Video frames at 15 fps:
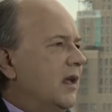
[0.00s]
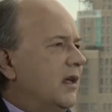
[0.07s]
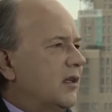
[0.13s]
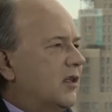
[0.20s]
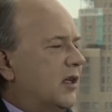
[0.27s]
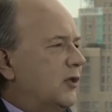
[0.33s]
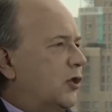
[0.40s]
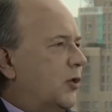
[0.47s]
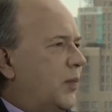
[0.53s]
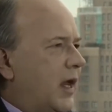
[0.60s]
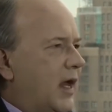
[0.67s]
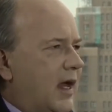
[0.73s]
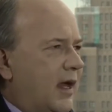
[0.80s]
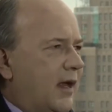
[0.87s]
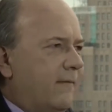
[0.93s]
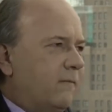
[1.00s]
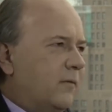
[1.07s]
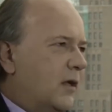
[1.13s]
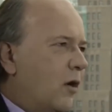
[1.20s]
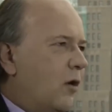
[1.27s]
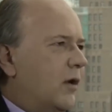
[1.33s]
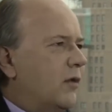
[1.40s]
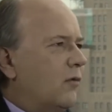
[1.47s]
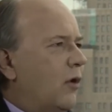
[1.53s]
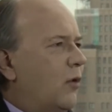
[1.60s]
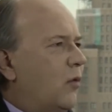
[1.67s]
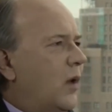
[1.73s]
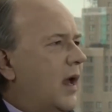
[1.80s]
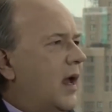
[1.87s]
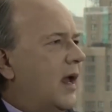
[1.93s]
You see Japan going their
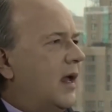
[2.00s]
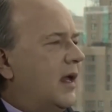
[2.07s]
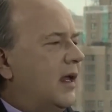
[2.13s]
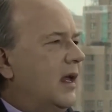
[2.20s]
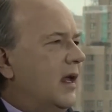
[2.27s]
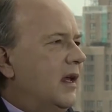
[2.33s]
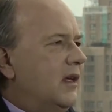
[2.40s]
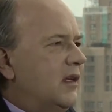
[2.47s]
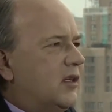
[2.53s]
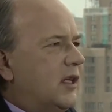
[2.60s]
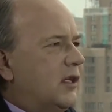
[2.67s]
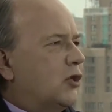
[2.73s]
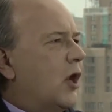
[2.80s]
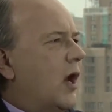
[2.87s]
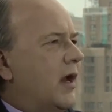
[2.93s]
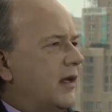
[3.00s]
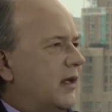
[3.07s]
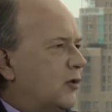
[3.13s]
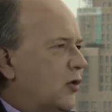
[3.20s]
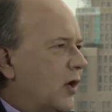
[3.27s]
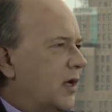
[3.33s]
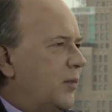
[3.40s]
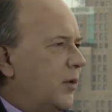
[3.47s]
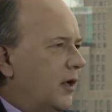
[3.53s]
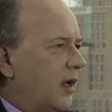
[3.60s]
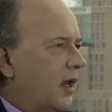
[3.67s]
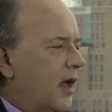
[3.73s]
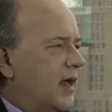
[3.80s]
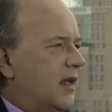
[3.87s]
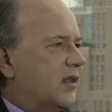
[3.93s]
own way. You see China trying to build
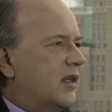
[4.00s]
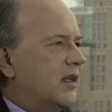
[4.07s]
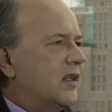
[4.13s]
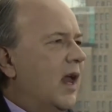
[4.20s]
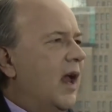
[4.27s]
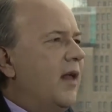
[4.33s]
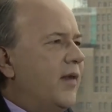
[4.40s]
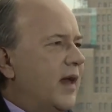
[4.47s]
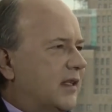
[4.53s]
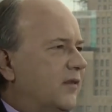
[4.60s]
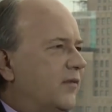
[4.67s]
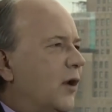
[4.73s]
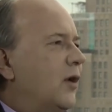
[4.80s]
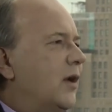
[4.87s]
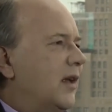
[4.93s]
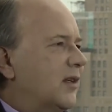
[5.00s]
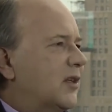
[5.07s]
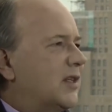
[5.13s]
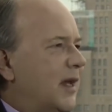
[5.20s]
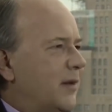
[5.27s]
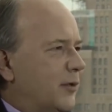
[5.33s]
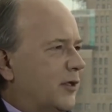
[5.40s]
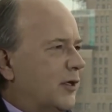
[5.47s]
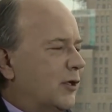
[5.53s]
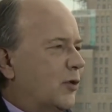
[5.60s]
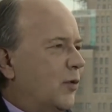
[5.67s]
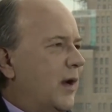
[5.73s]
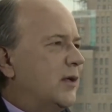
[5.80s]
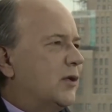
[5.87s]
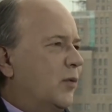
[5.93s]
alliances. That's a very unstable
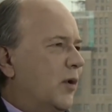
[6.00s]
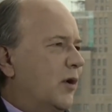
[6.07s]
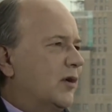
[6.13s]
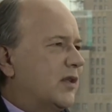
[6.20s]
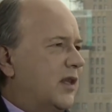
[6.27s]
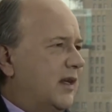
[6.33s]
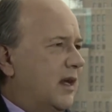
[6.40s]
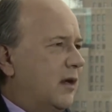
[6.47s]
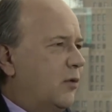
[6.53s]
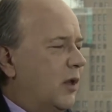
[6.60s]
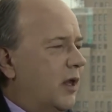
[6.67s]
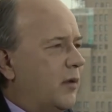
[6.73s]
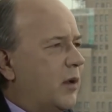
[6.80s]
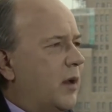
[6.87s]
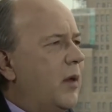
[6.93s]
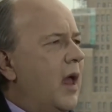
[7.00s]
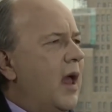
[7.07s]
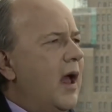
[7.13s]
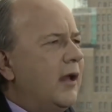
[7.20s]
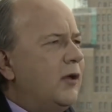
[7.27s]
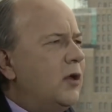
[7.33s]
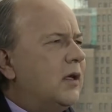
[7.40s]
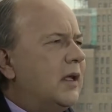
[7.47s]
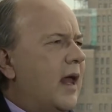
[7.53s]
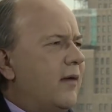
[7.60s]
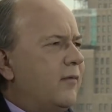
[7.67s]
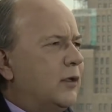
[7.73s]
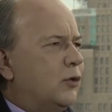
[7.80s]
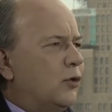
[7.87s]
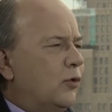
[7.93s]
situation. Where's the equilibrium? And you can
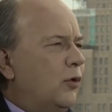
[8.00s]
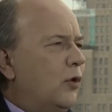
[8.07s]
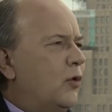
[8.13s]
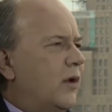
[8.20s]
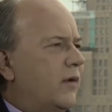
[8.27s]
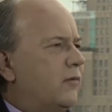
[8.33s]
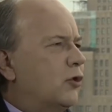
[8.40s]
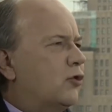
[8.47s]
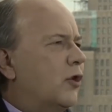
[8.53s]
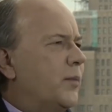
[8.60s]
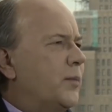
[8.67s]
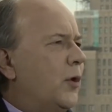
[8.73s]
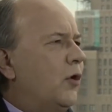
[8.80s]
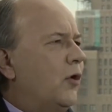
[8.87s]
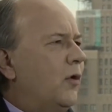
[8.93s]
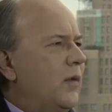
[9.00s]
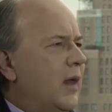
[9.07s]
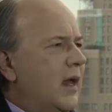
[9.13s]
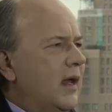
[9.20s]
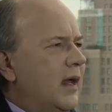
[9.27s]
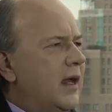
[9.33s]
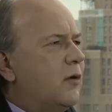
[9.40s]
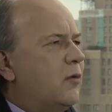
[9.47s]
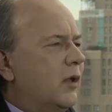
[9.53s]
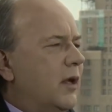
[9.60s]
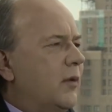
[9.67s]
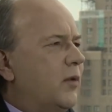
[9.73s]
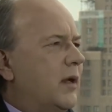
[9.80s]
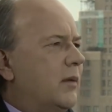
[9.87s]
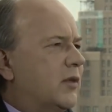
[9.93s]
have a dual or even triple
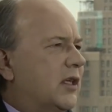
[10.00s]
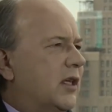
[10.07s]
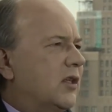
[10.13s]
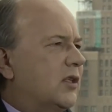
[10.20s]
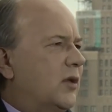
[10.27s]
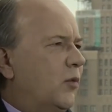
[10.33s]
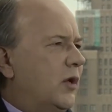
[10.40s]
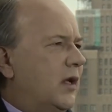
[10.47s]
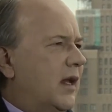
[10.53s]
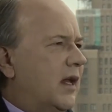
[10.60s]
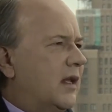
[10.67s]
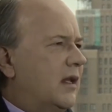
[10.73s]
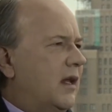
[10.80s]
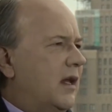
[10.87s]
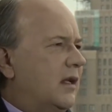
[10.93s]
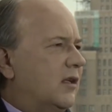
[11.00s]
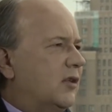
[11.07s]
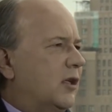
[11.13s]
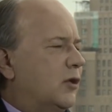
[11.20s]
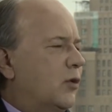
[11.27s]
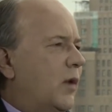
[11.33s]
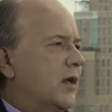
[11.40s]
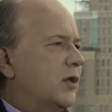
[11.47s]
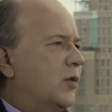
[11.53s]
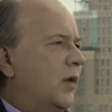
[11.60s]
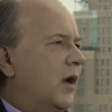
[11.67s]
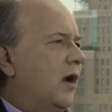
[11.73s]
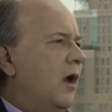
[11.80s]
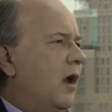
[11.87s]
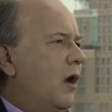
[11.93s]
equilibrium system where you get in a situation
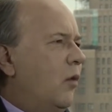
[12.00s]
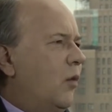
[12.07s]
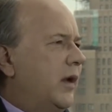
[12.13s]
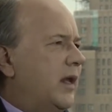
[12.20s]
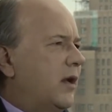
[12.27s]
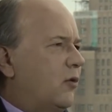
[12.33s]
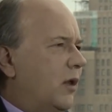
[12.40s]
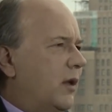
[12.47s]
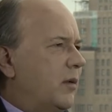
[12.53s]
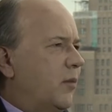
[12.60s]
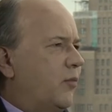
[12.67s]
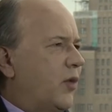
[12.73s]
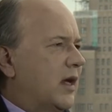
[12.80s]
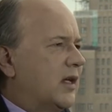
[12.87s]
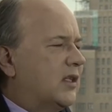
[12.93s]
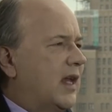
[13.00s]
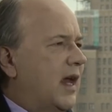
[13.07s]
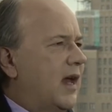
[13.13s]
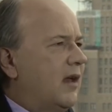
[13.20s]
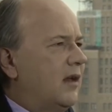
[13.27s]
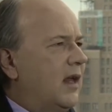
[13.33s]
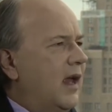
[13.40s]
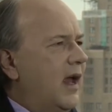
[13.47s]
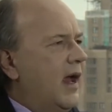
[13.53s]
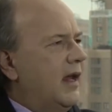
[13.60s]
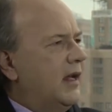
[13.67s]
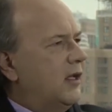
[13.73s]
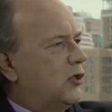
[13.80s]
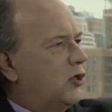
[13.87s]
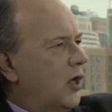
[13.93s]
where one equilibrium breaks down
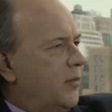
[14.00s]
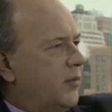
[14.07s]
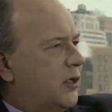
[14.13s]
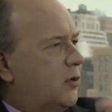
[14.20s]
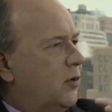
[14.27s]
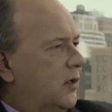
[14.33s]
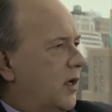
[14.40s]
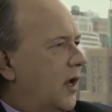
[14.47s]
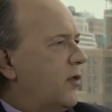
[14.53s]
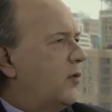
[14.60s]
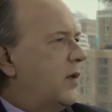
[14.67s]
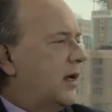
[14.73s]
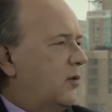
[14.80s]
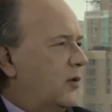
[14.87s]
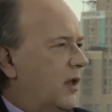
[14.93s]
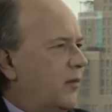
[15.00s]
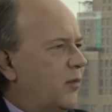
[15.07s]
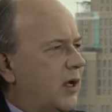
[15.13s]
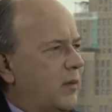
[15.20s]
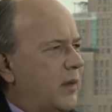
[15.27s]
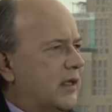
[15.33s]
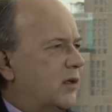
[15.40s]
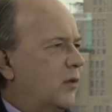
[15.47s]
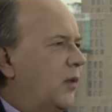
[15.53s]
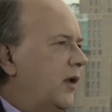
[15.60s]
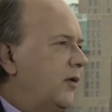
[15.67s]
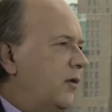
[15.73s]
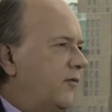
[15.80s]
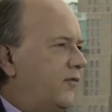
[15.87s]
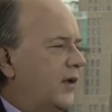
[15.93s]
and it jumps to another equilibrium. That's a
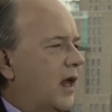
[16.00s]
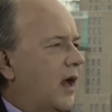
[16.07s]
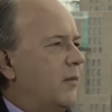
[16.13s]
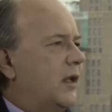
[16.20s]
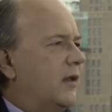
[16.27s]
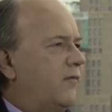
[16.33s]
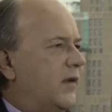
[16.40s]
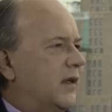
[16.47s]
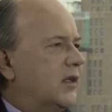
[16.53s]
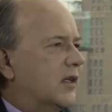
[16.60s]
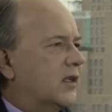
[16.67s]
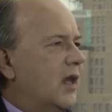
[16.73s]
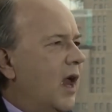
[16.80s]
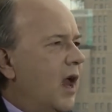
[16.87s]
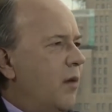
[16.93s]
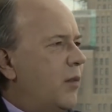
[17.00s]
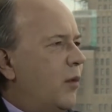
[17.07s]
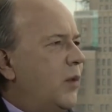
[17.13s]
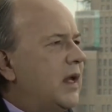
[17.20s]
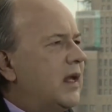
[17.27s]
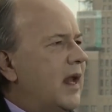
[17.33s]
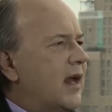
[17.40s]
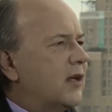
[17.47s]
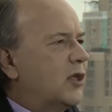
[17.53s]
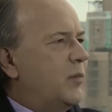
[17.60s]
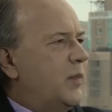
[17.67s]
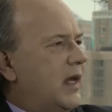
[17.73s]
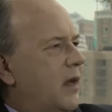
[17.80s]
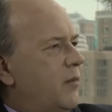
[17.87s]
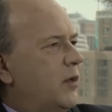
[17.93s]
well-known phenomenon in physics. But we could actually
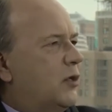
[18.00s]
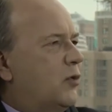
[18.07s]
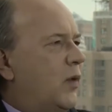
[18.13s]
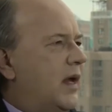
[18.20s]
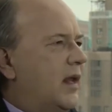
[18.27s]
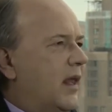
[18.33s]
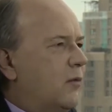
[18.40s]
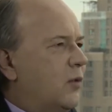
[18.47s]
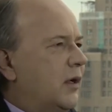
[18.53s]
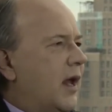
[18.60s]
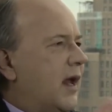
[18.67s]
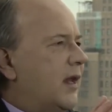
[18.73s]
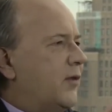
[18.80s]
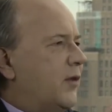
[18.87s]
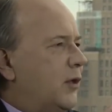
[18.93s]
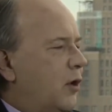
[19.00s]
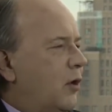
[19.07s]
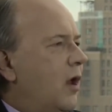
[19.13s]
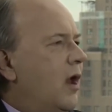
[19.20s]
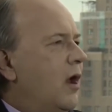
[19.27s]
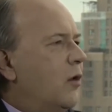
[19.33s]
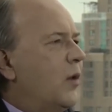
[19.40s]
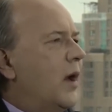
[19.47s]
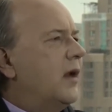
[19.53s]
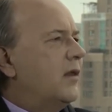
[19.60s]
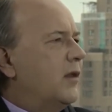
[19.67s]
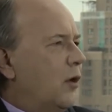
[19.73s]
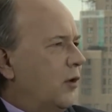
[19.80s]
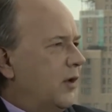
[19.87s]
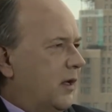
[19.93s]
be in between. Like we're out of
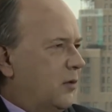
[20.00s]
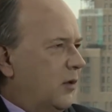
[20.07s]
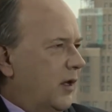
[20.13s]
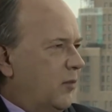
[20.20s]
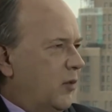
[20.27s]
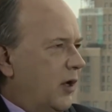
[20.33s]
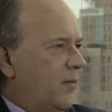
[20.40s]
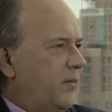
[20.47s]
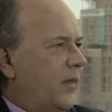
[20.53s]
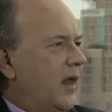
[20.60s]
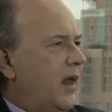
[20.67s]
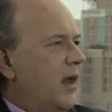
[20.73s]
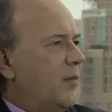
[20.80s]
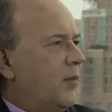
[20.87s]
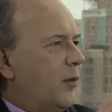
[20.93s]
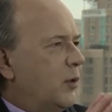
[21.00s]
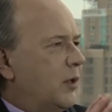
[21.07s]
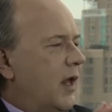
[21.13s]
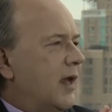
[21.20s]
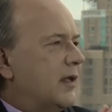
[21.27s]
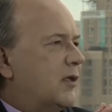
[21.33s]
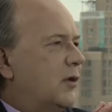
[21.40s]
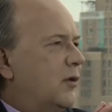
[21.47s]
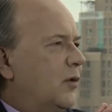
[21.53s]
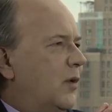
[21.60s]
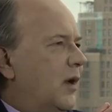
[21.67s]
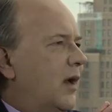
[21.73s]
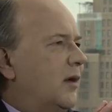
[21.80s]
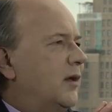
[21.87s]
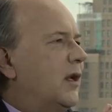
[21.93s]
the old equilibrium, but we're not to
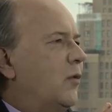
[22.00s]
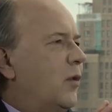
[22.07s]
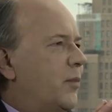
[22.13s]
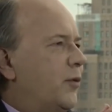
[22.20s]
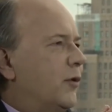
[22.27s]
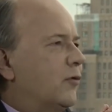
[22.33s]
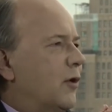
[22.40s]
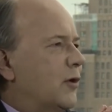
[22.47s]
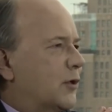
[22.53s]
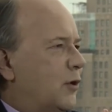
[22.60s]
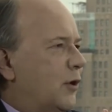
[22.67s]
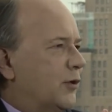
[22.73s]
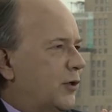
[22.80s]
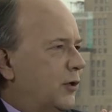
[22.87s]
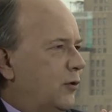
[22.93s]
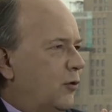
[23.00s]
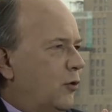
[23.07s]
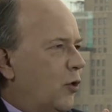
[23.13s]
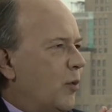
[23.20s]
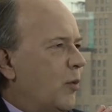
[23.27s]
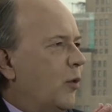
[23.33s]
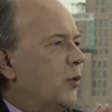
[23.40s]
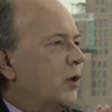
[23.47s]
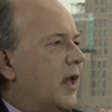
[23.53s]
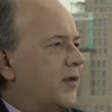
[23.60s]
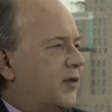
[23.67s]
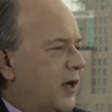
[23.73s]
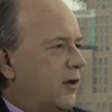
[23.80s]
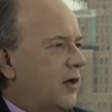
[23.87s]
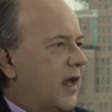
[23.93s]
what Bill Gross calls the new normal. We're
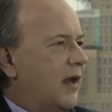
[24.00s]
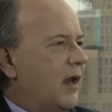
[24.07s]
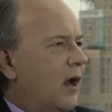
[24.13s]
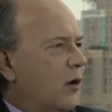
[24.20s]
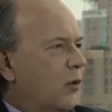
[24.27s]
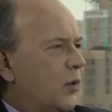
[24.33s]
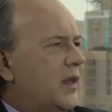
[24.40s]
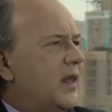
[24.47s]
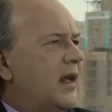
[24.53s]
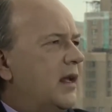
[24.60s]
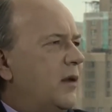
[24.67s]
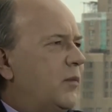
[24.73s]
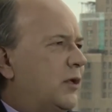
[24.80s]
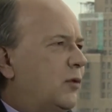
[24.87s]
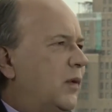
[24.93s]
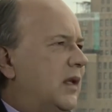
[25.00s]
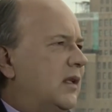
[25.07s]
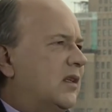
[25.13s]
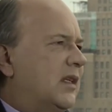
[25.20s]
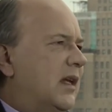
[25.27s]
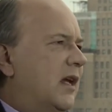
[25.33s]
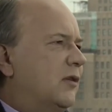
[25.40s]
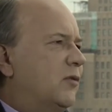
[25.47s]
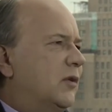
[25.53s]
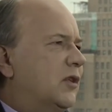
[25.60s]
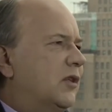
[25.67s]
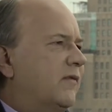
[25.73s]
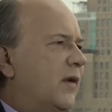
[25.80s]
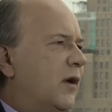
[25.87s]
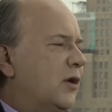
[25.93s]
not there yet. We're in that in-between stage, which
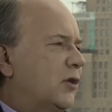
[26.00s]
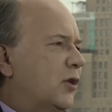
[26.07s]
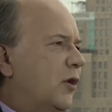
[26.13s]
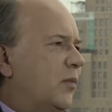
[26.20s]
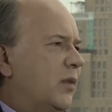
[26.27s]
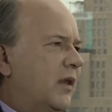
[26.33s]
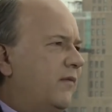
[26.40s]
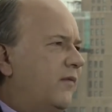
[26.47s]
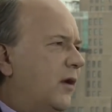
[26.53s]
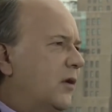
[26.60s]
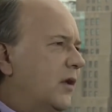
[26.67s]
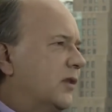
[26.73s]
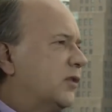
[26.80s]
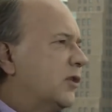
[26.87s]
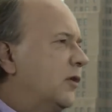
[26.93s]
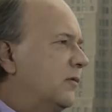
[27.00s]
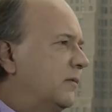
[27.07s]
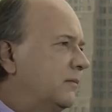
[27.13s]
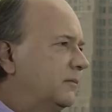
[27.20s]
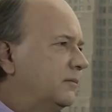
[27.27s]
is very turbulent, very uncertain.